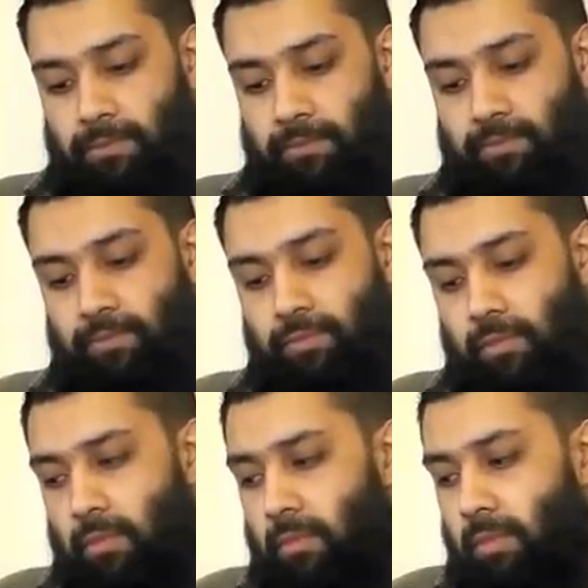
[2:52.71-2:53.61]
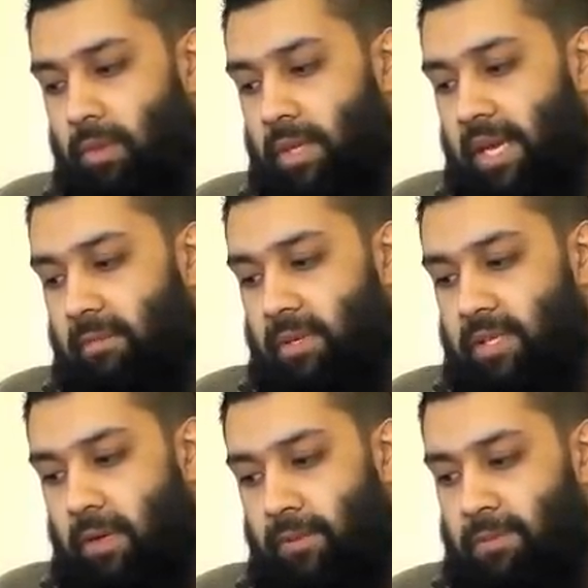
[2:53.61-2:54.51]
the name
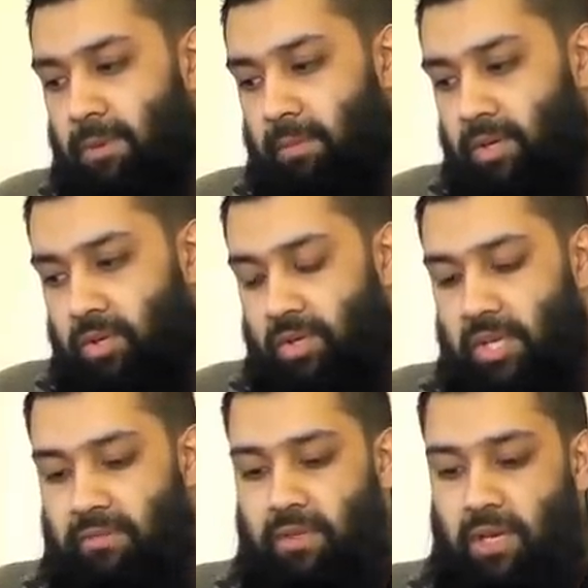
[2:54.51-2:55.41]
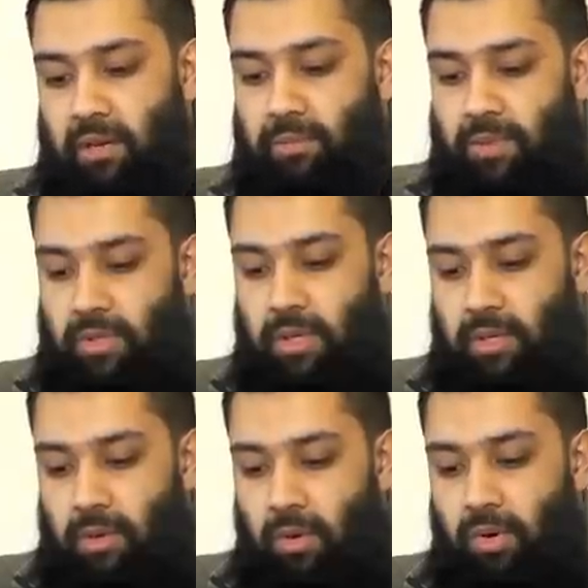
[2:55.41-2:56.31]
itself has been mentioned seven times
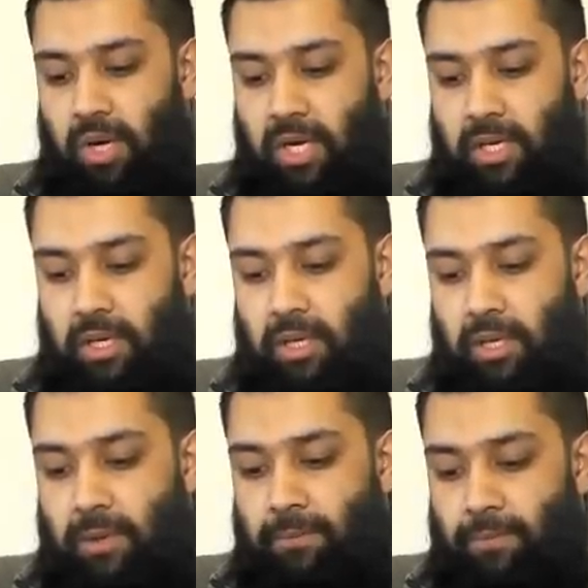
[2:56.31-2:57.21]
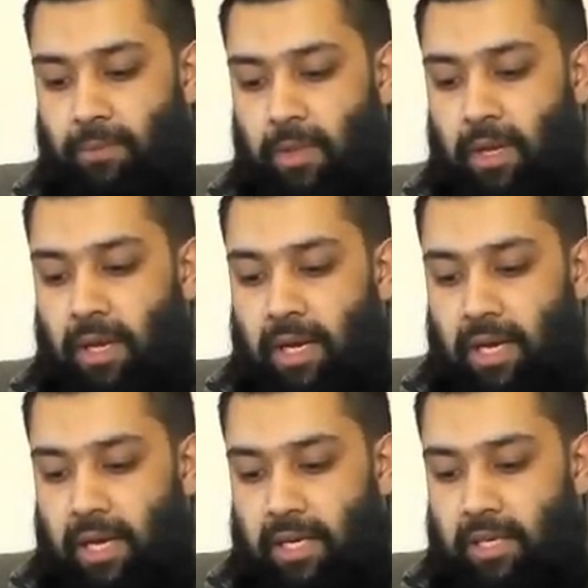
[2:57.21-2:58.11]
in the Quran
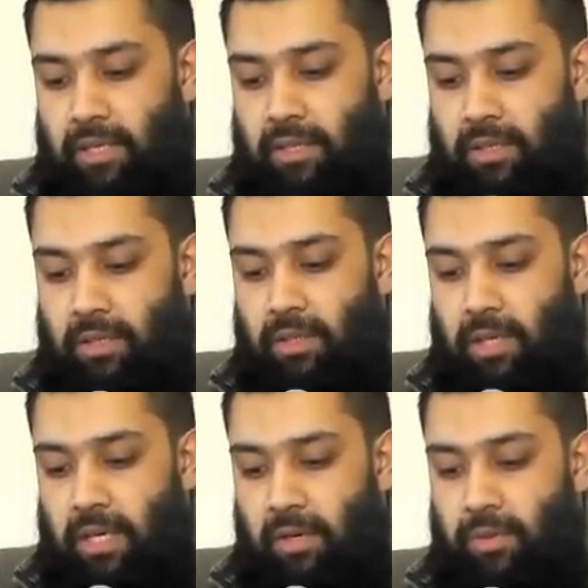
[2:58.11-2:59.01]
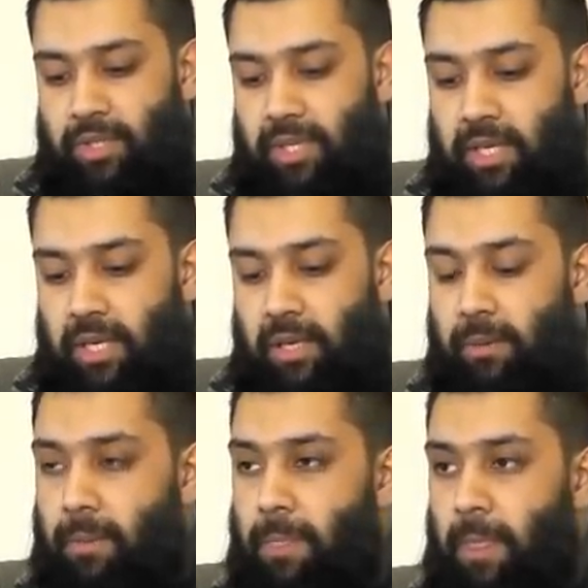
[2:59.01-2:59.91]
and
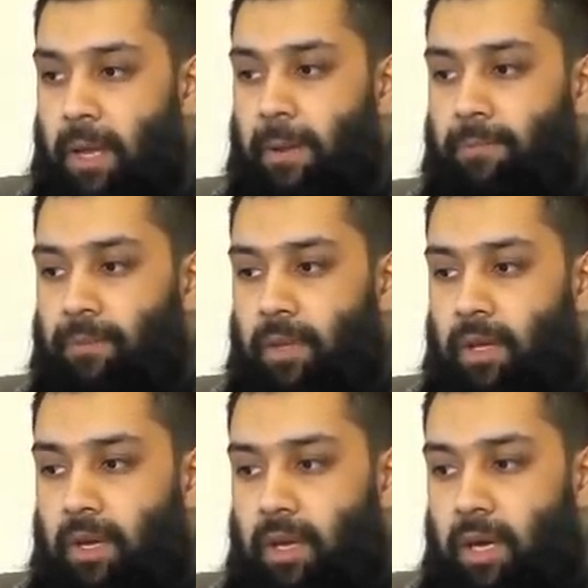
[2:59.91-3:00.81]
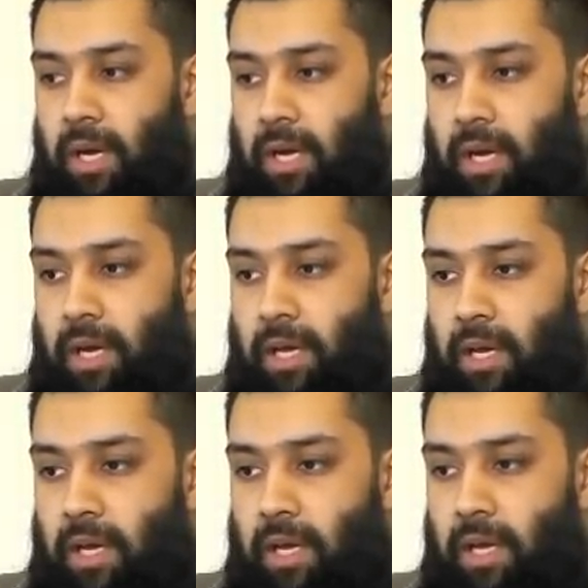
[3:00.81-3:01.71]
linguistically uh,
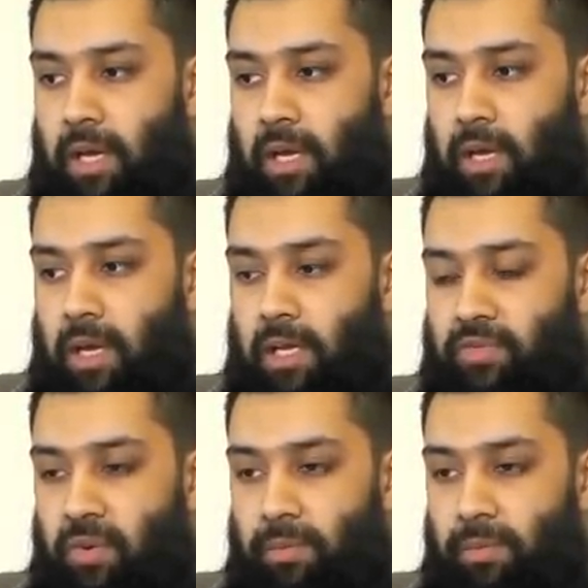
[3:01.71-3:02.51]
is